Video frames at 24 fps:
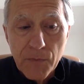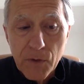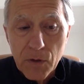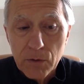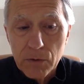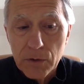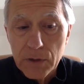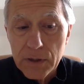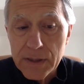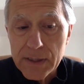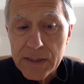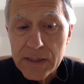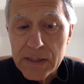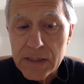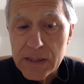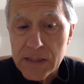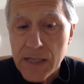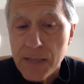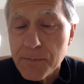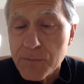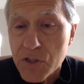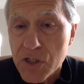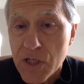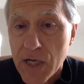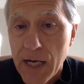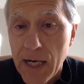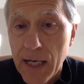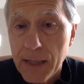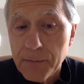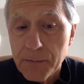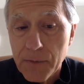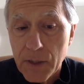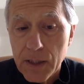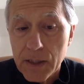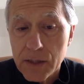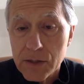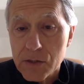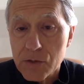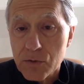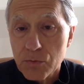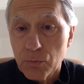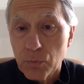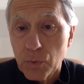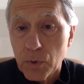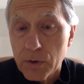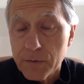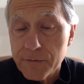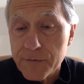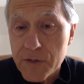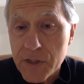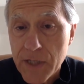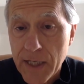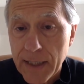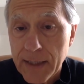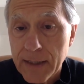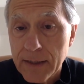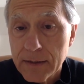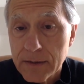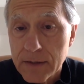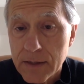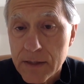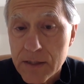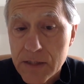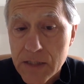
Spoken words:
or at least some time, it's worth taking the